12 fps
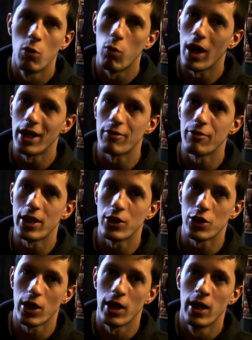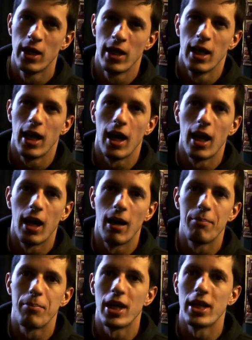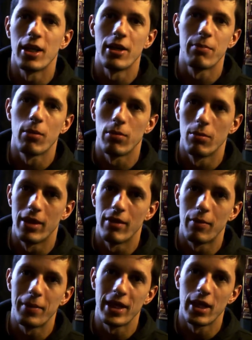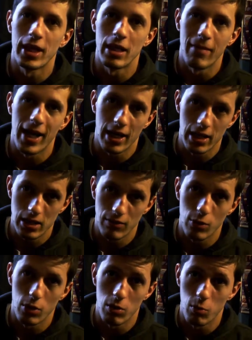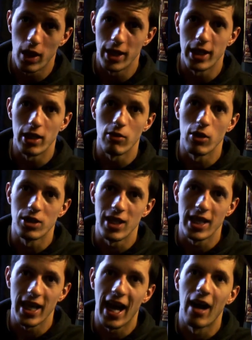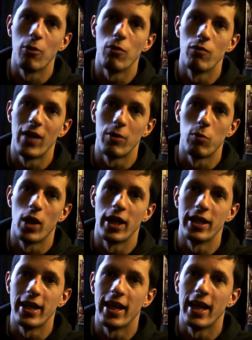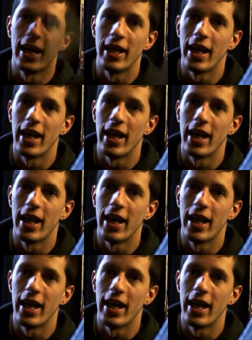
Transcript: wind feature, But the only problem with a P90 mag is if you want to wind it, you've got to take it out, then wind it, and